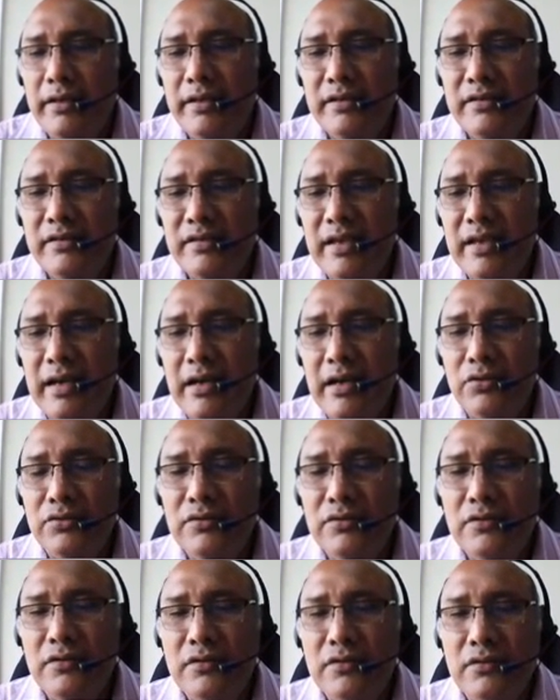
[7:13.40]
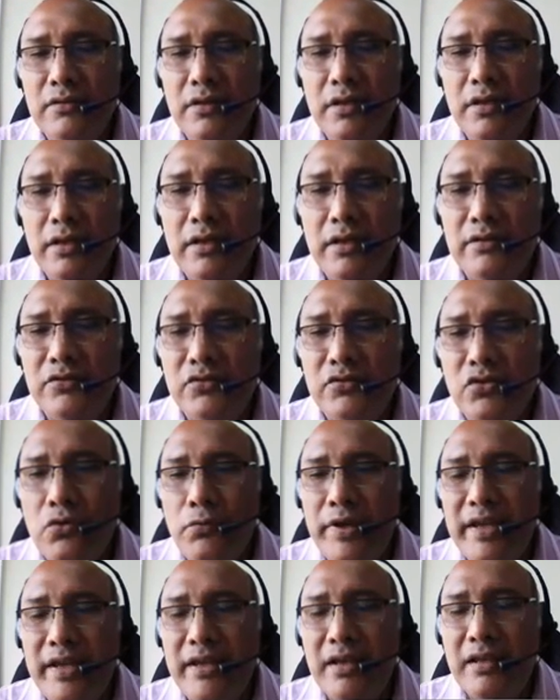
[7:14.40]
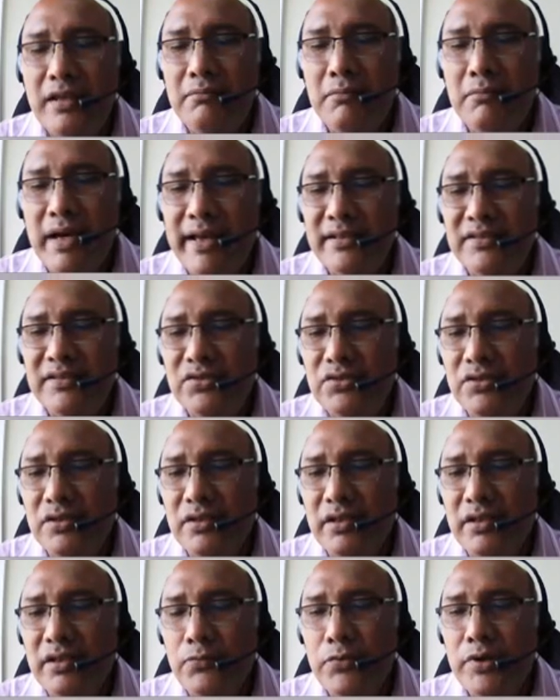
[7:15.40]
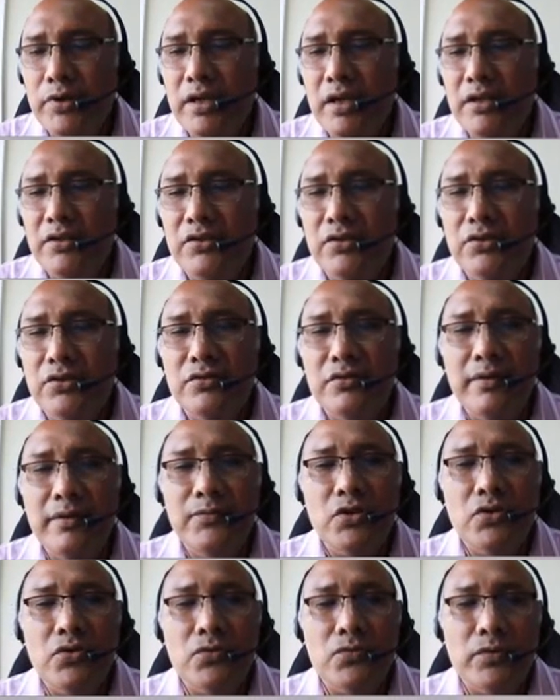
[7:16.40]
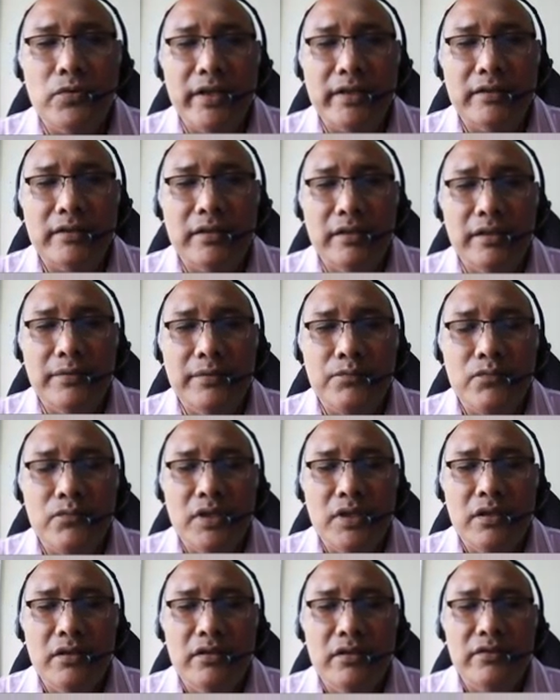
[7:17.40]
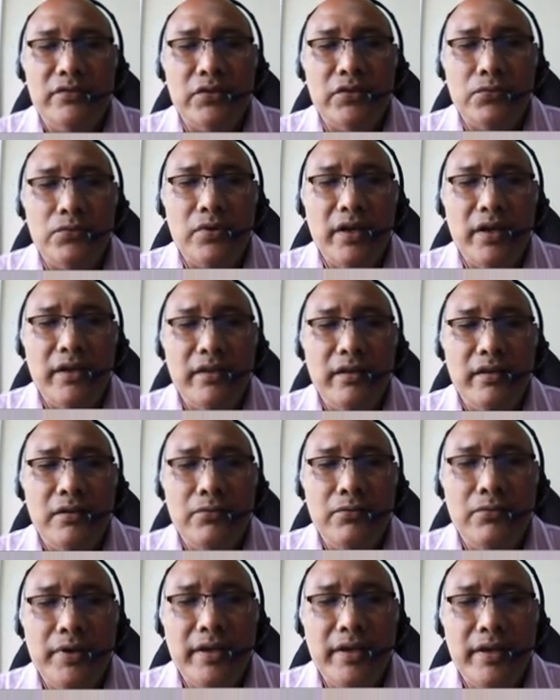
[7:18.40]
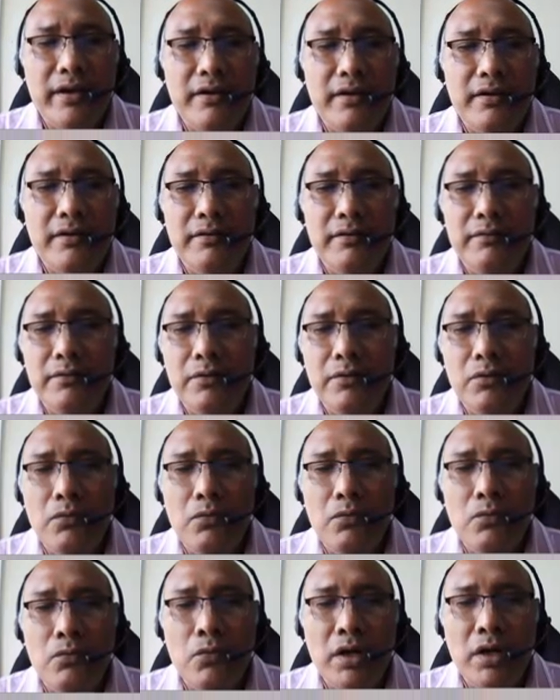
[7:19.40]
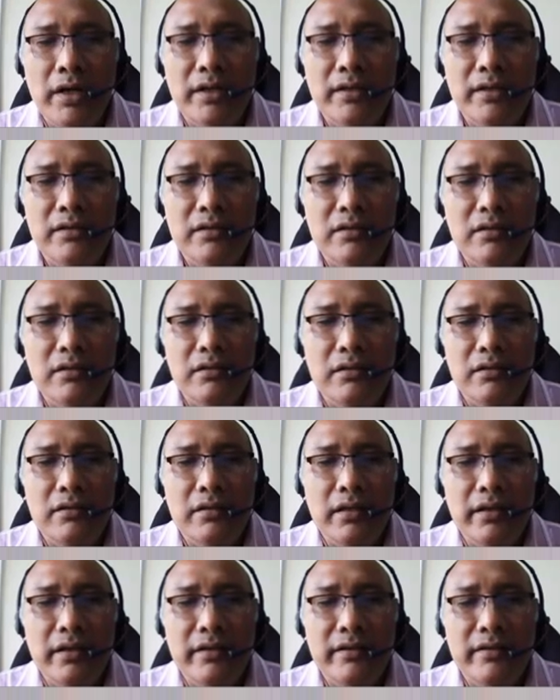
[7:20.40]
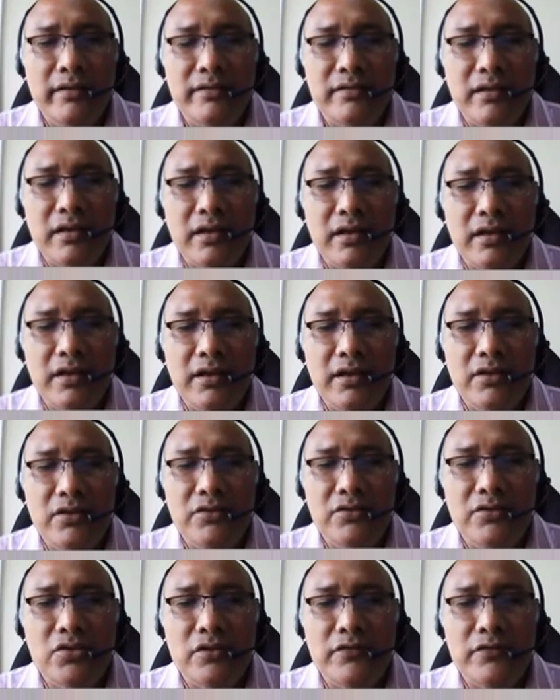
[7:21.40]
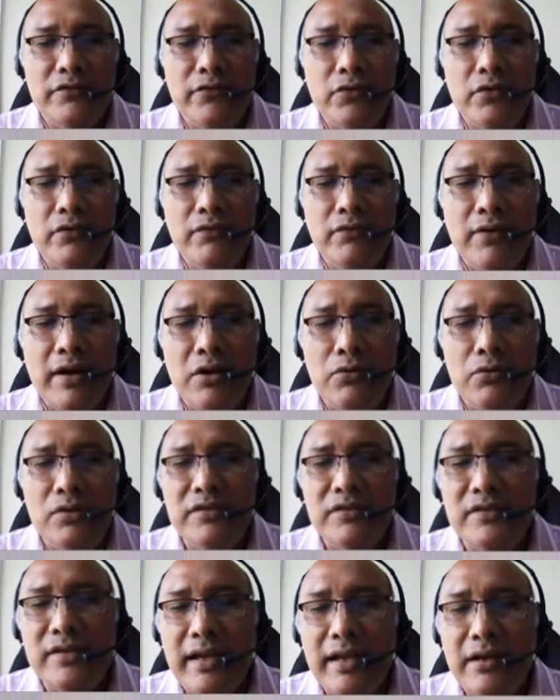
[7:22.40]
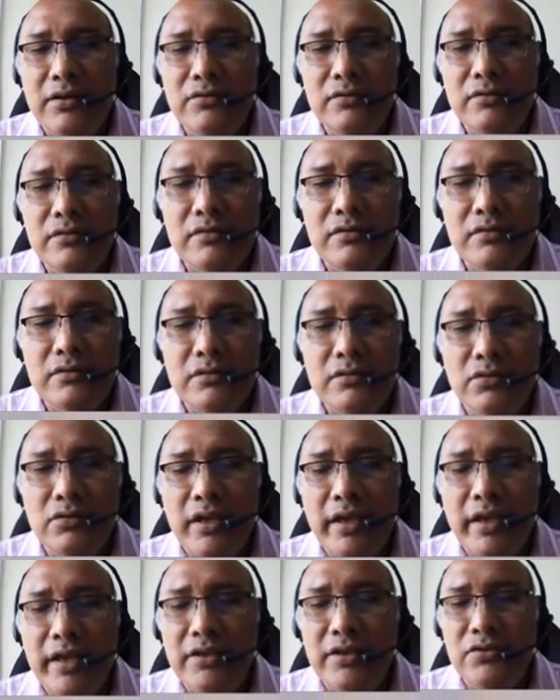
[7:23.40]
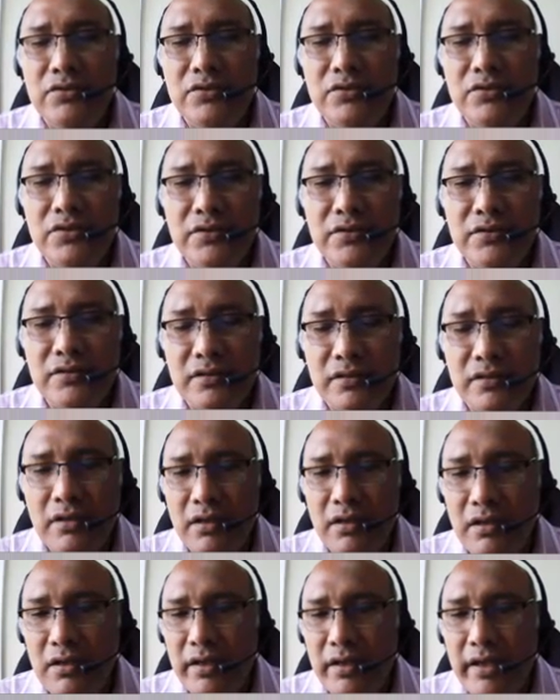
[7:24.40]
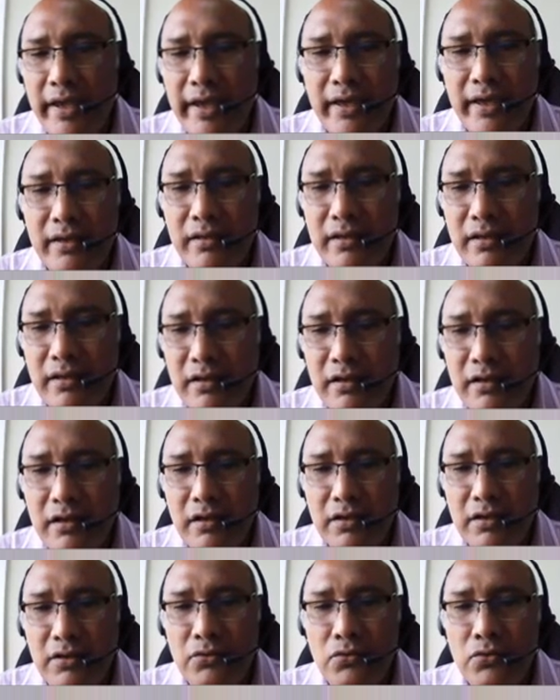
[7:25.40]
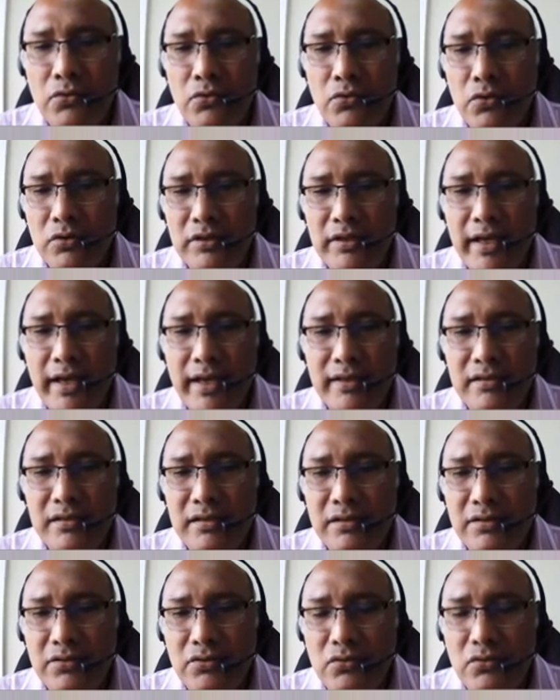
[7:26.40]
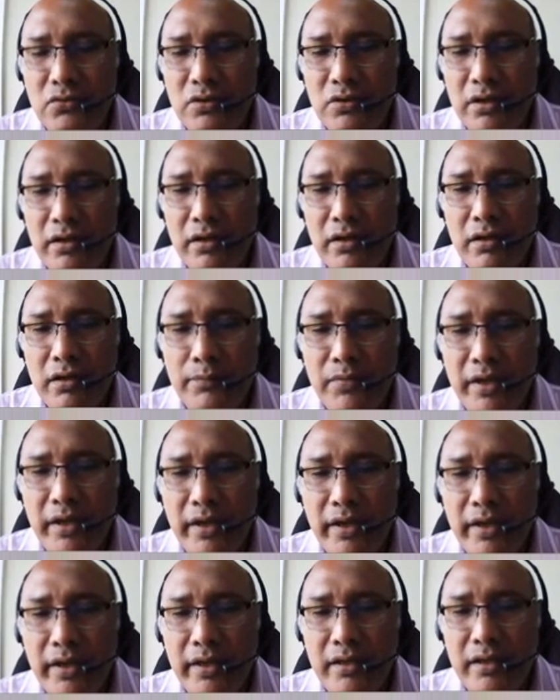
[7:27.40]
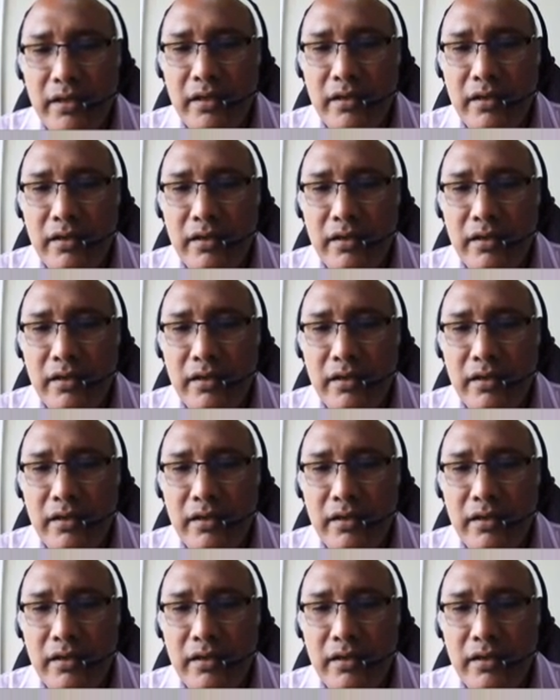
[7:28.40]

sounds so we can master them, we can use them correctly. So right there we have one that is just for vowel sounds. Okay, you just can Google that and